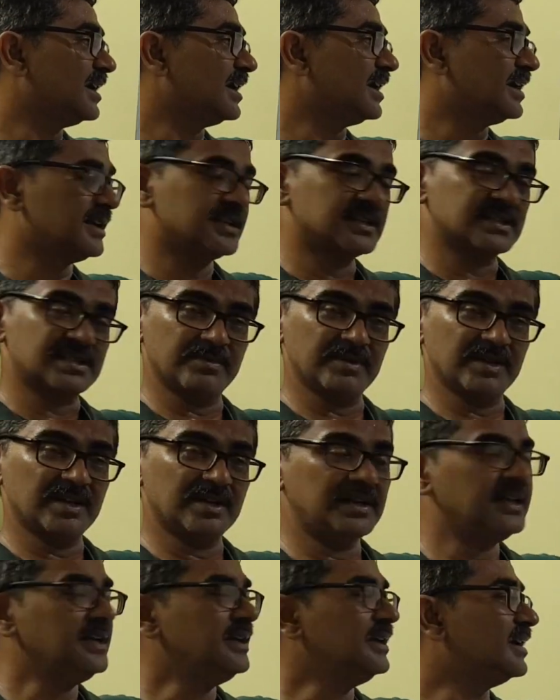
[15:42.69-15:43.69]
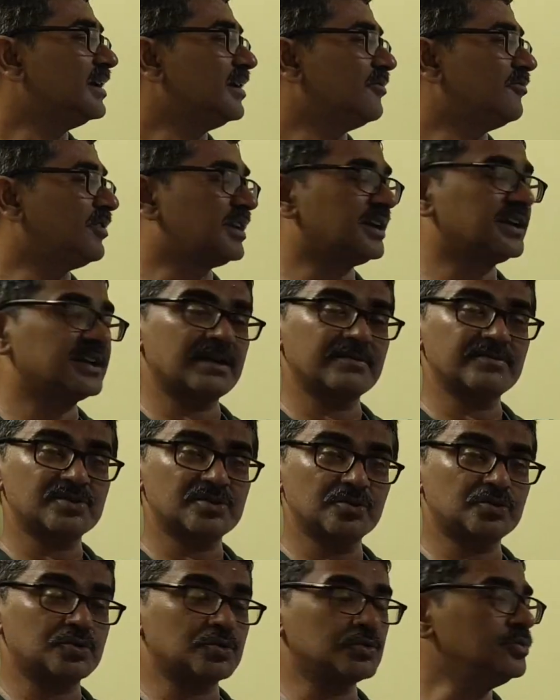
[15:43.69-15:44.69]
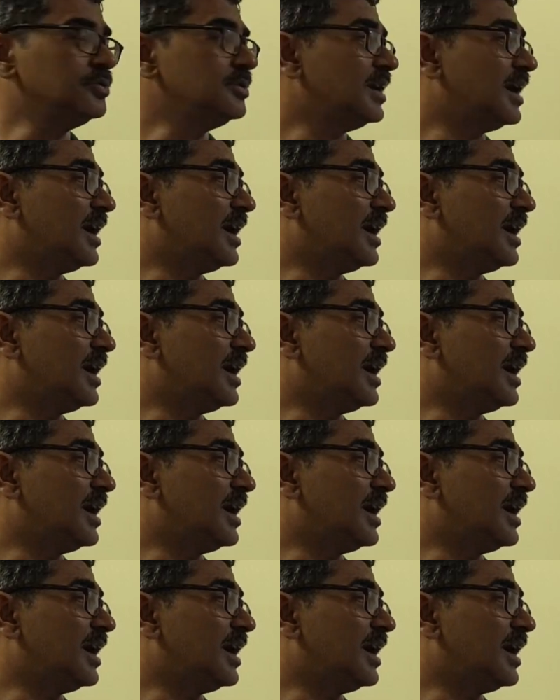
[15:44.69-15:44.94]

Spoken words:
Similarly, when it comes to 2,